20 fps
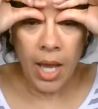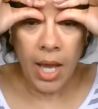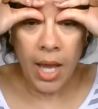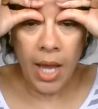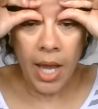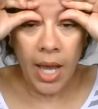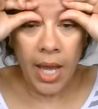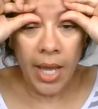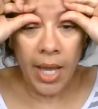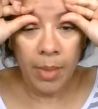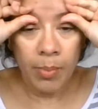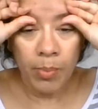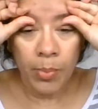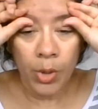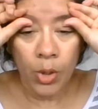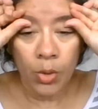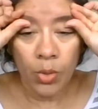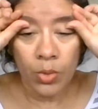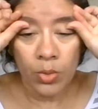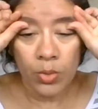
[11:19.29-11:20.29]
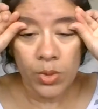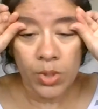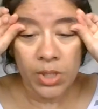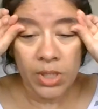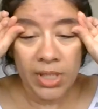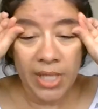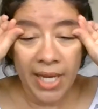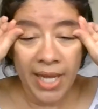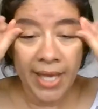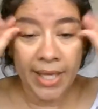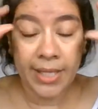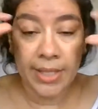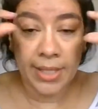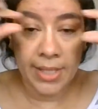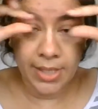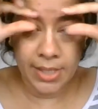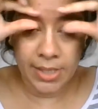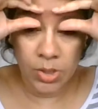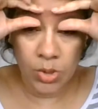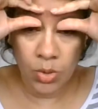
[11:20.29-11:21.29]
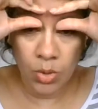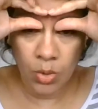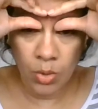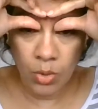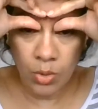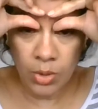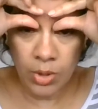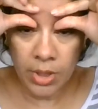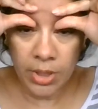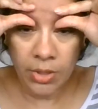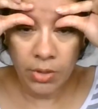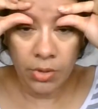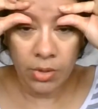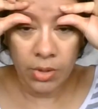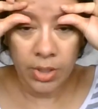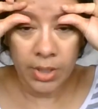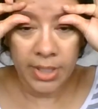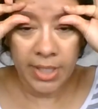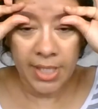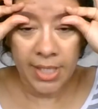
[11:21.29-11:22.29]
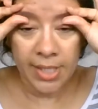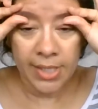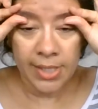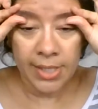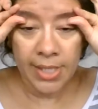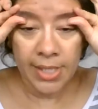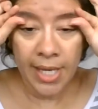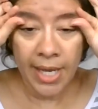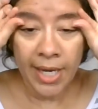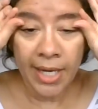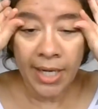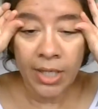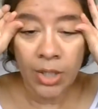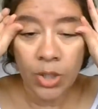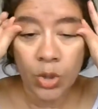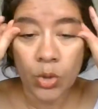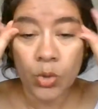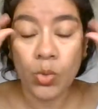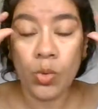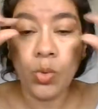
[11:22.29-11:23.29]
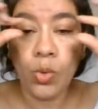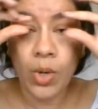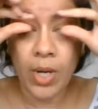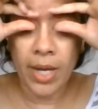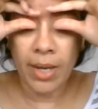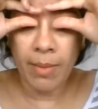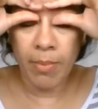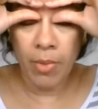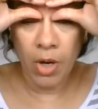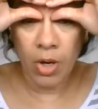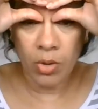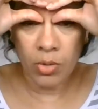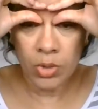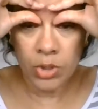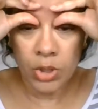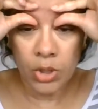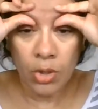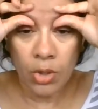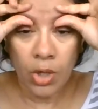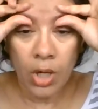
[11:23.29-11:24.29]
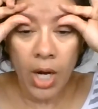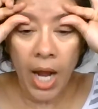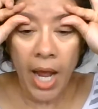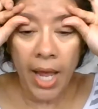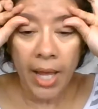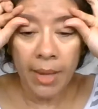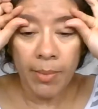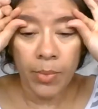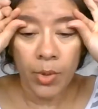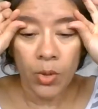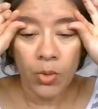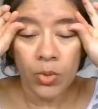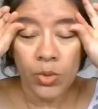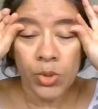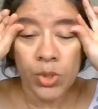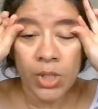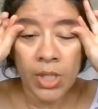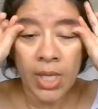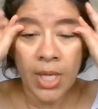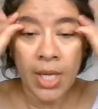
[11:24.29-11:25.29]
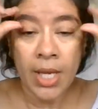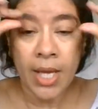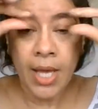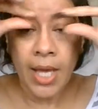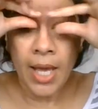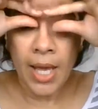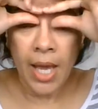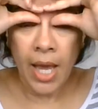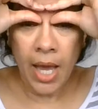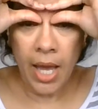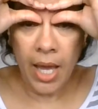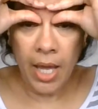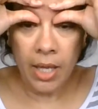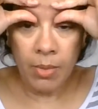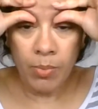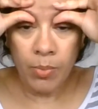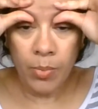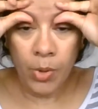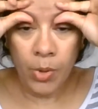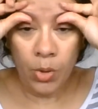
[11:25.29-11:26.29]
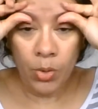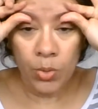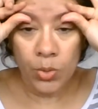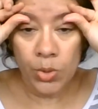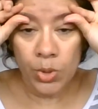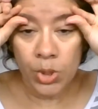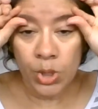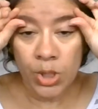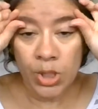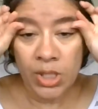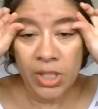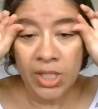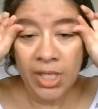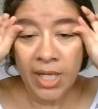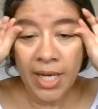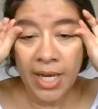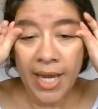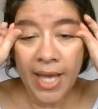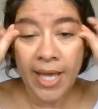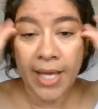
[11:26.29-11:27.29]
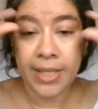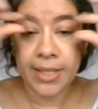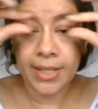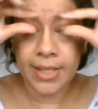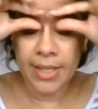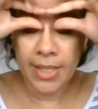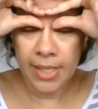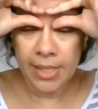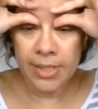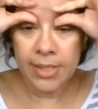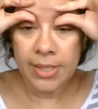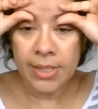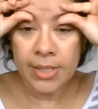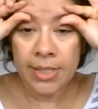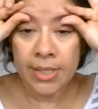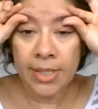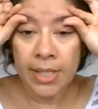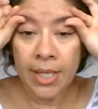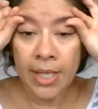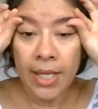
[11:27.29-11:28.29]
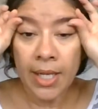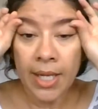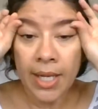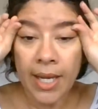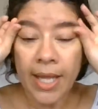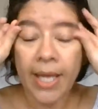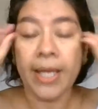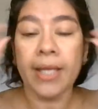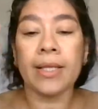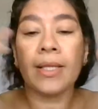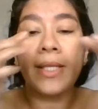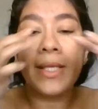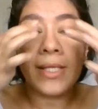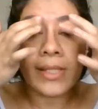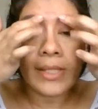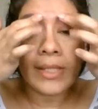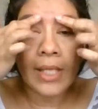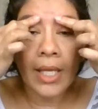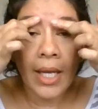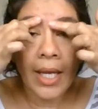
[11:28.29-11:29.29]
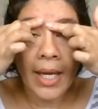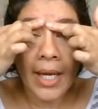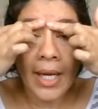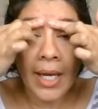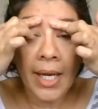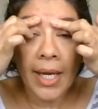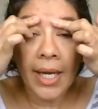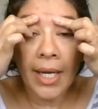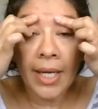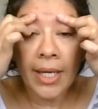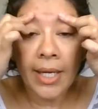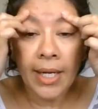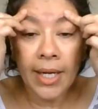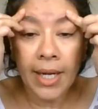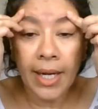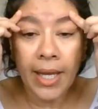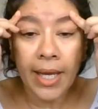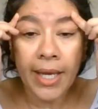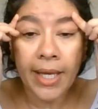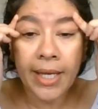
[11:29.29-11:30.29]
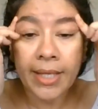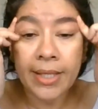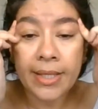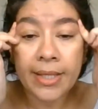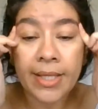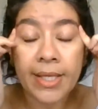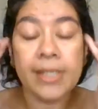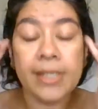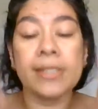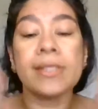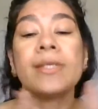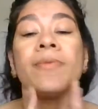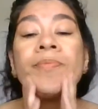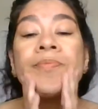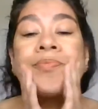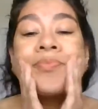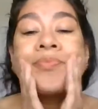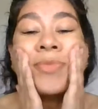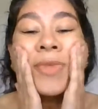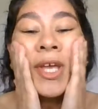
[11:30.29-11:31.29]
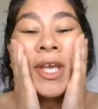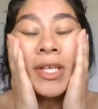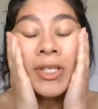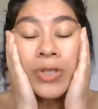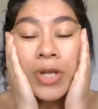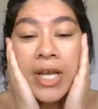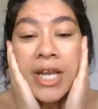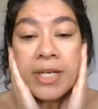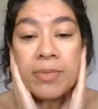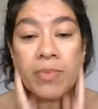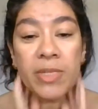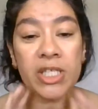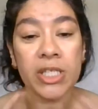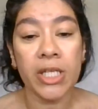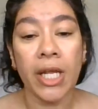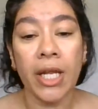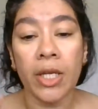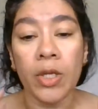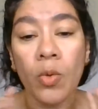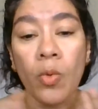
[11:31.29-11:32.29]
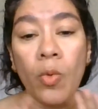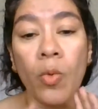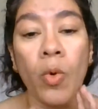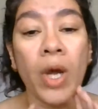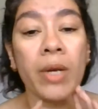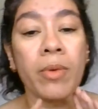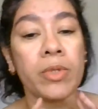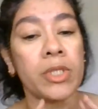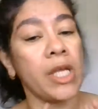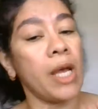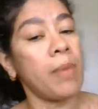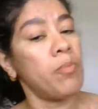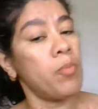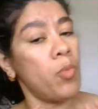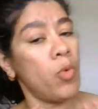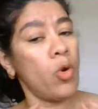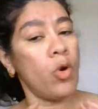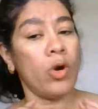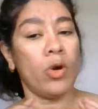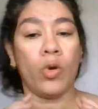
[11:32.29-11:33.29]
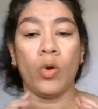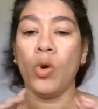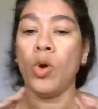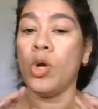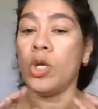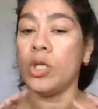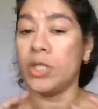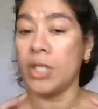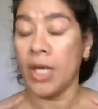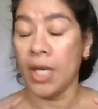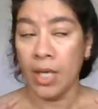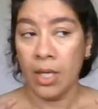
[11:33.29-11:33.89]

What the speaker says: Eyebrows like this, hold your this and do about your eyebrows. Eyebrows like this, like this, and like this. So let me tell you one some more good